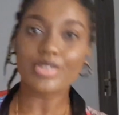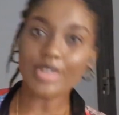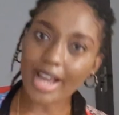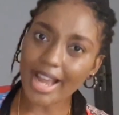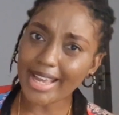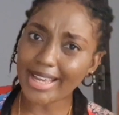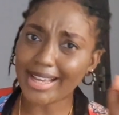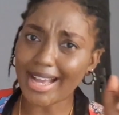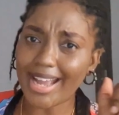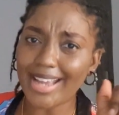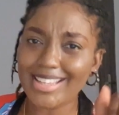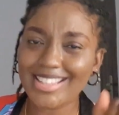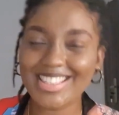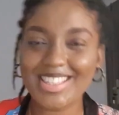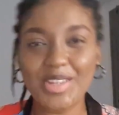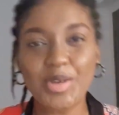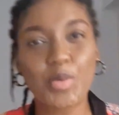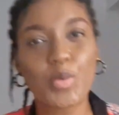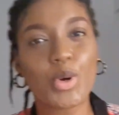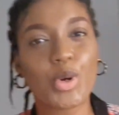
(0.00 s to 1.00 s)
Hi
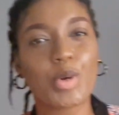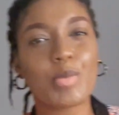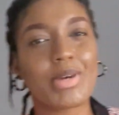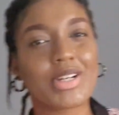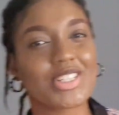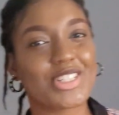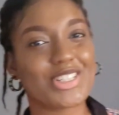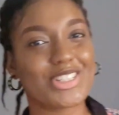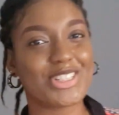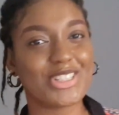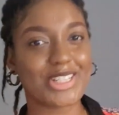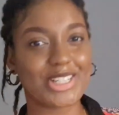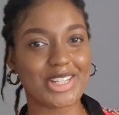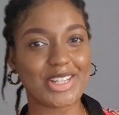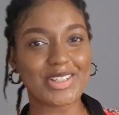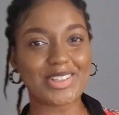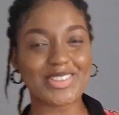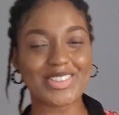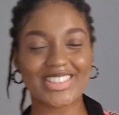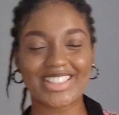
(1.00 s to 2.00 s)
guys, welcome back to the
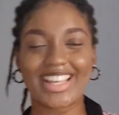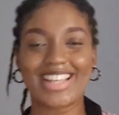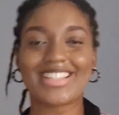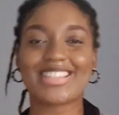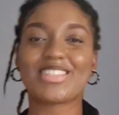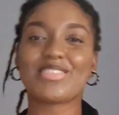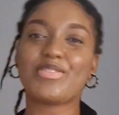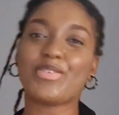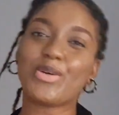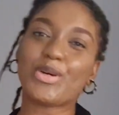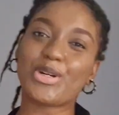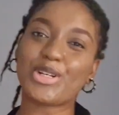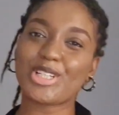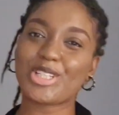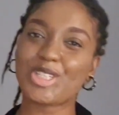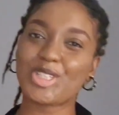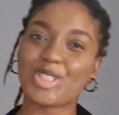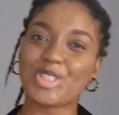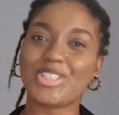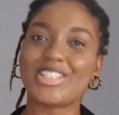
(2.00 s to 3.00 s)
channel. Thanks for
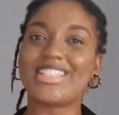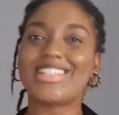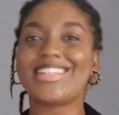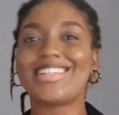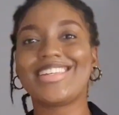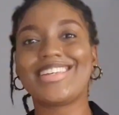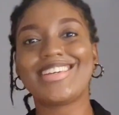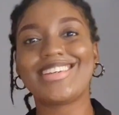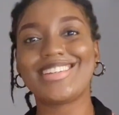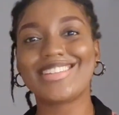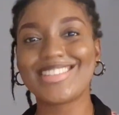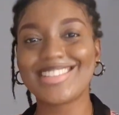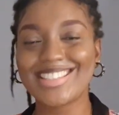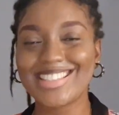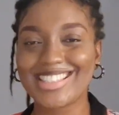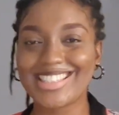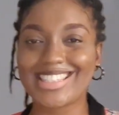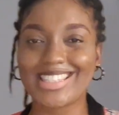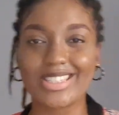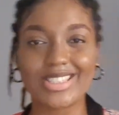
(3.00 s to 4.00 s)
tuning
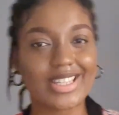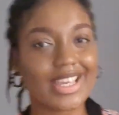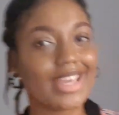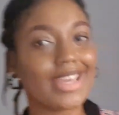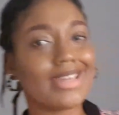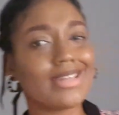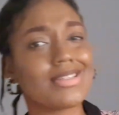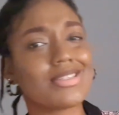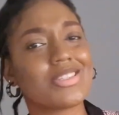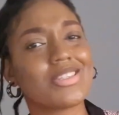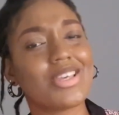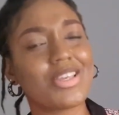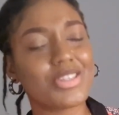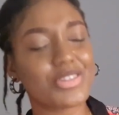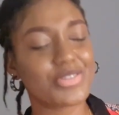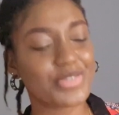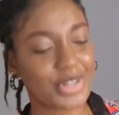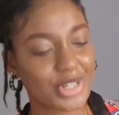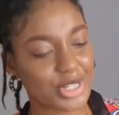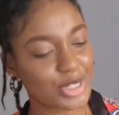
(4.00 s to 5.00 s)
in today. Today
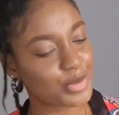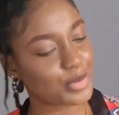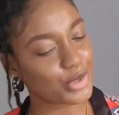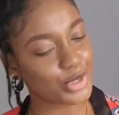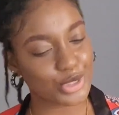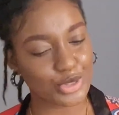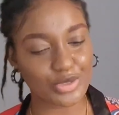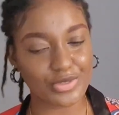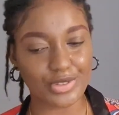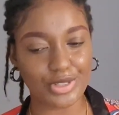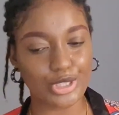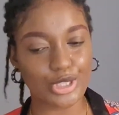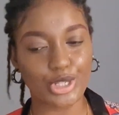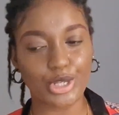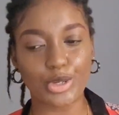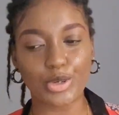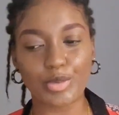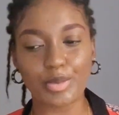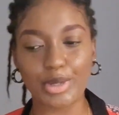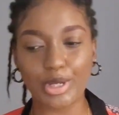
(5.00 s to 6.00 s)
is a very special
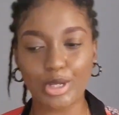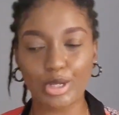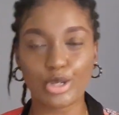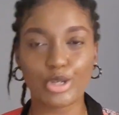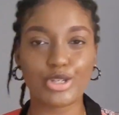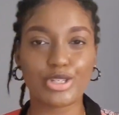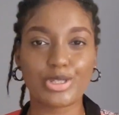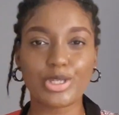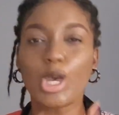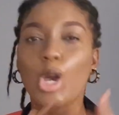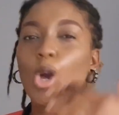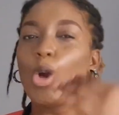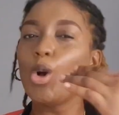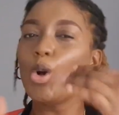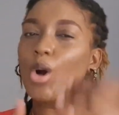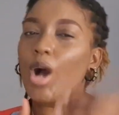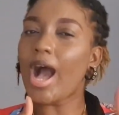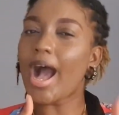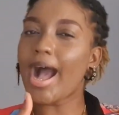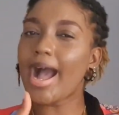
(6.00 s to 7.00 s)
video because
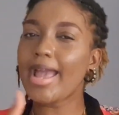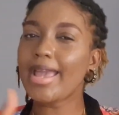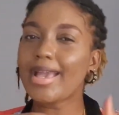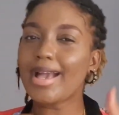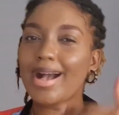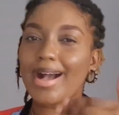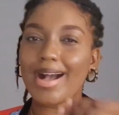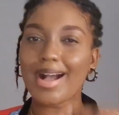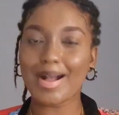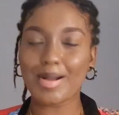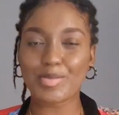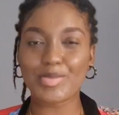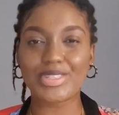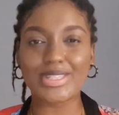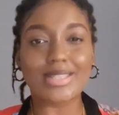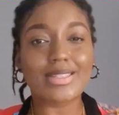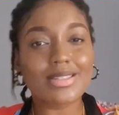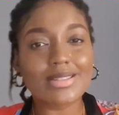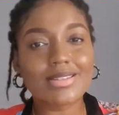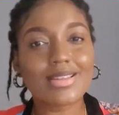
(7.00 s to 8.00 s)
I am
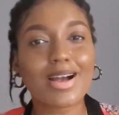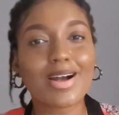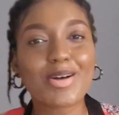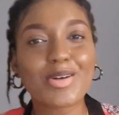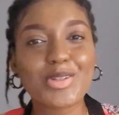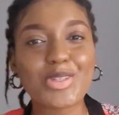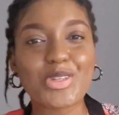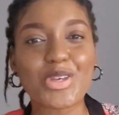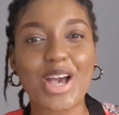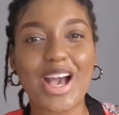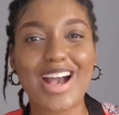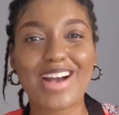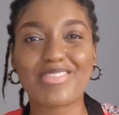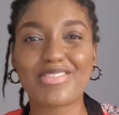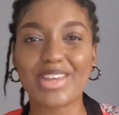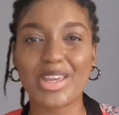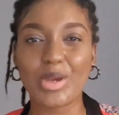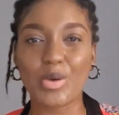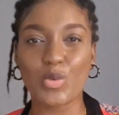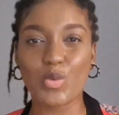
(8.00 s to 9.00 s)
sitting down to
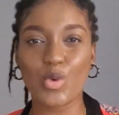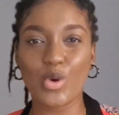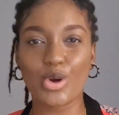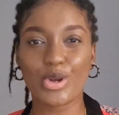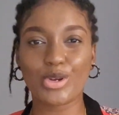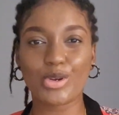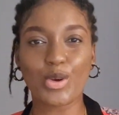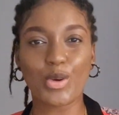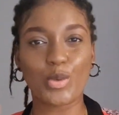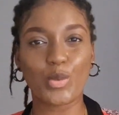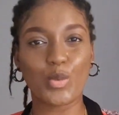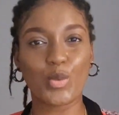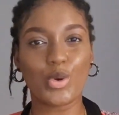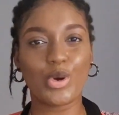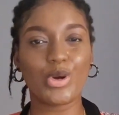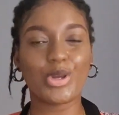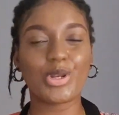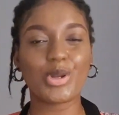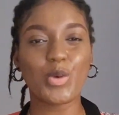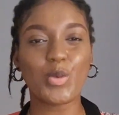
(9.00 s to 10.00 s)
have a
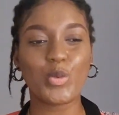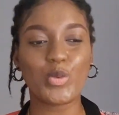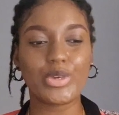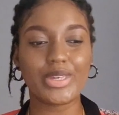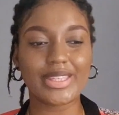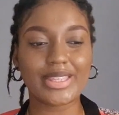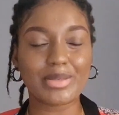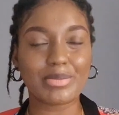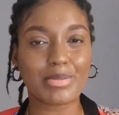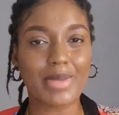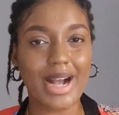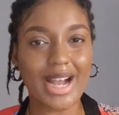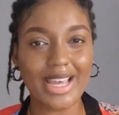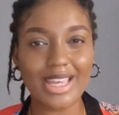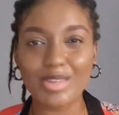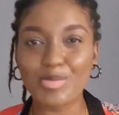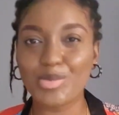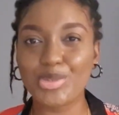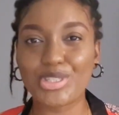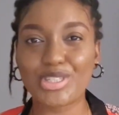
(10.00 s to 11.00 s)
one-on-one with
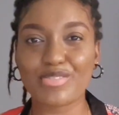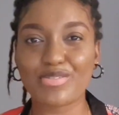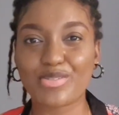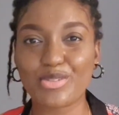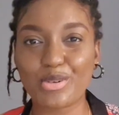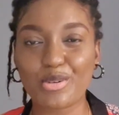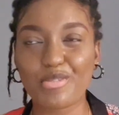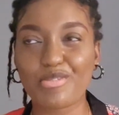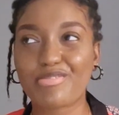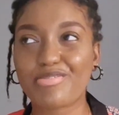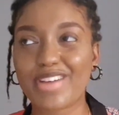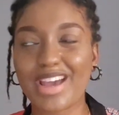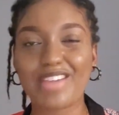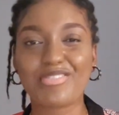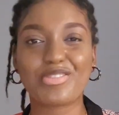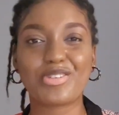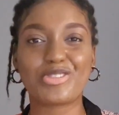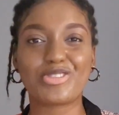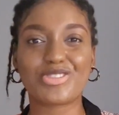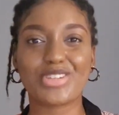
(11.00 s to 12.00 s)
my beautiful
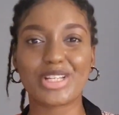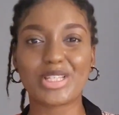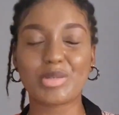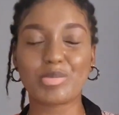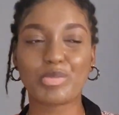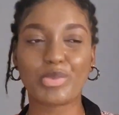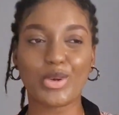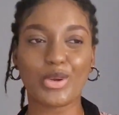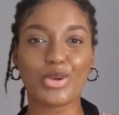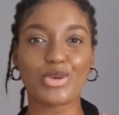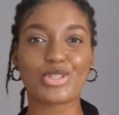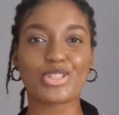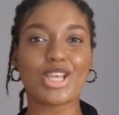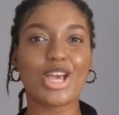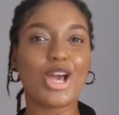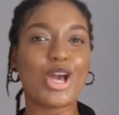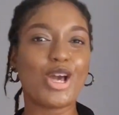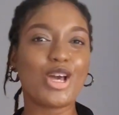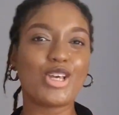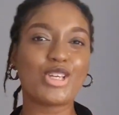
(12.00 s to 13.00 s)
500 plus
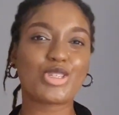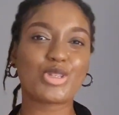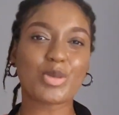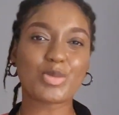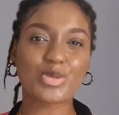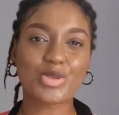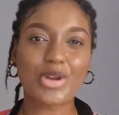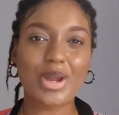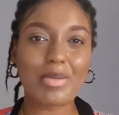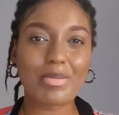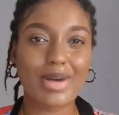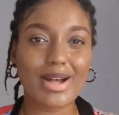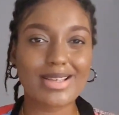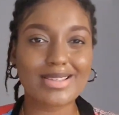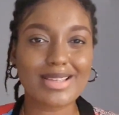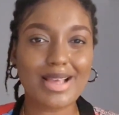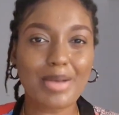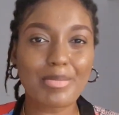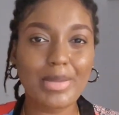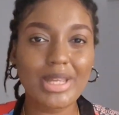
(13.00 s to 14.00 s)

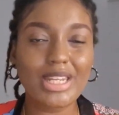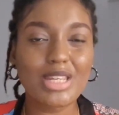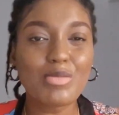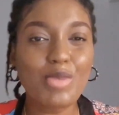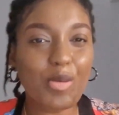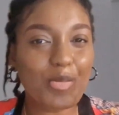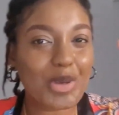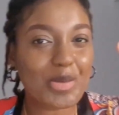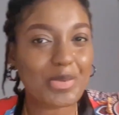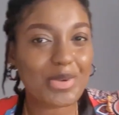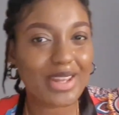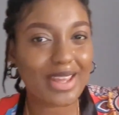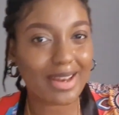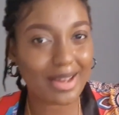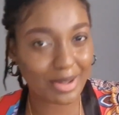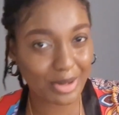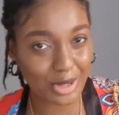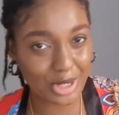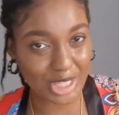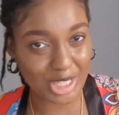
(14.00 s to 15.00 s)
subscribers and many more people that
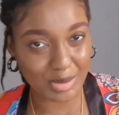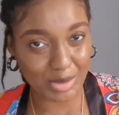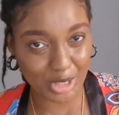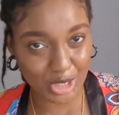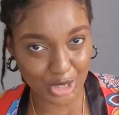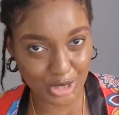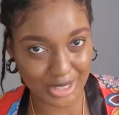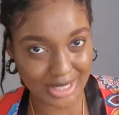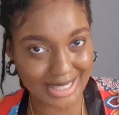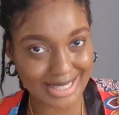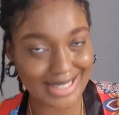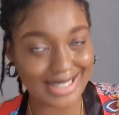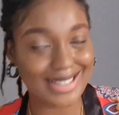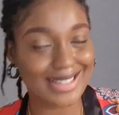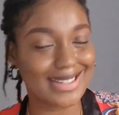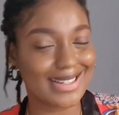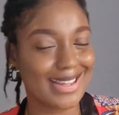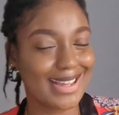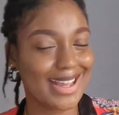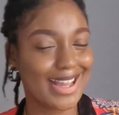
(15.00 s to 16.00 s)
are going to be tuning
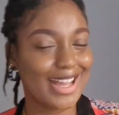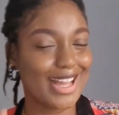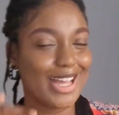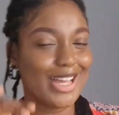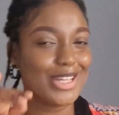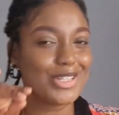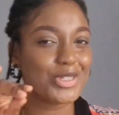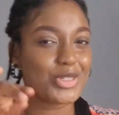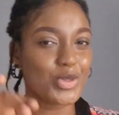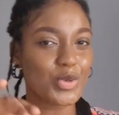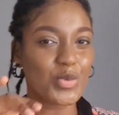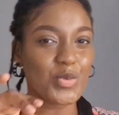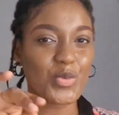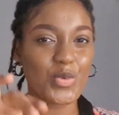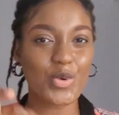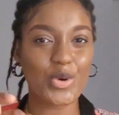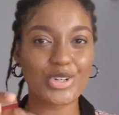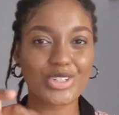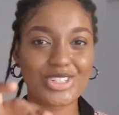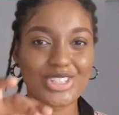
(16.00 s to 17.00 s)
in to
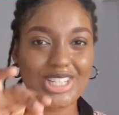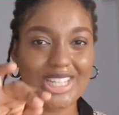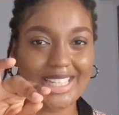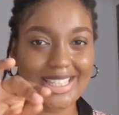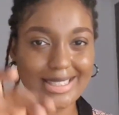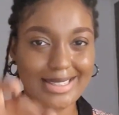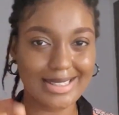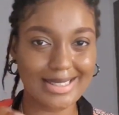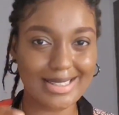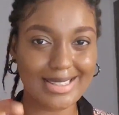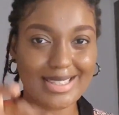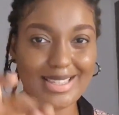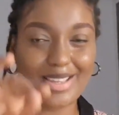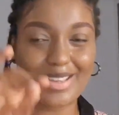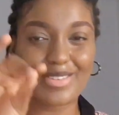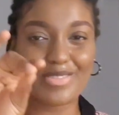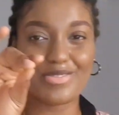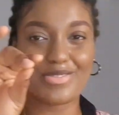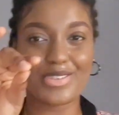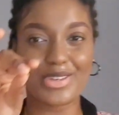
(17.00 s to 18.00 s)
watch this
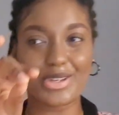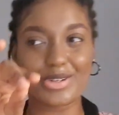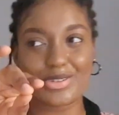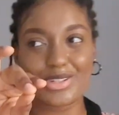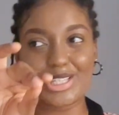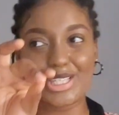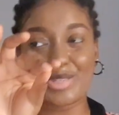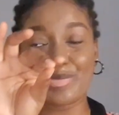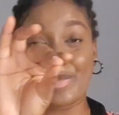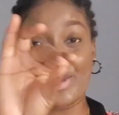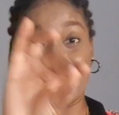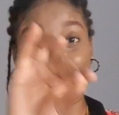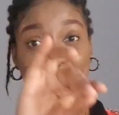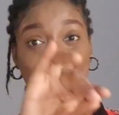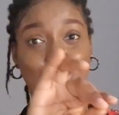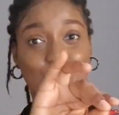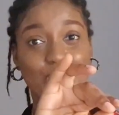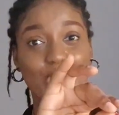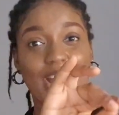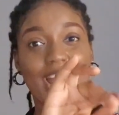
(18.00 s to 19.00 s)
very
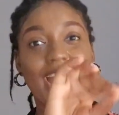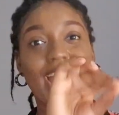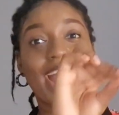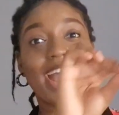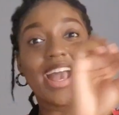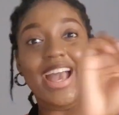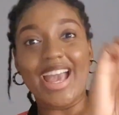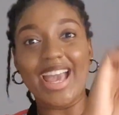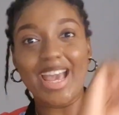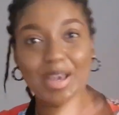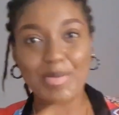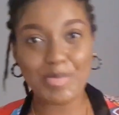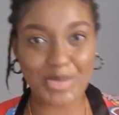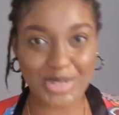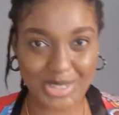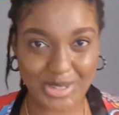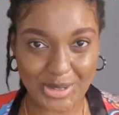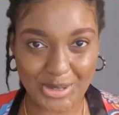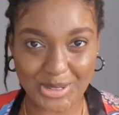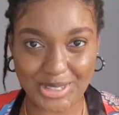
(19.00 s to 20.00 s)
special
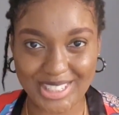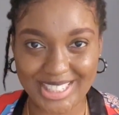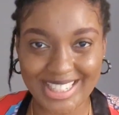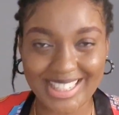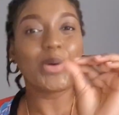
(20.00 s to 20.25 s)
episode.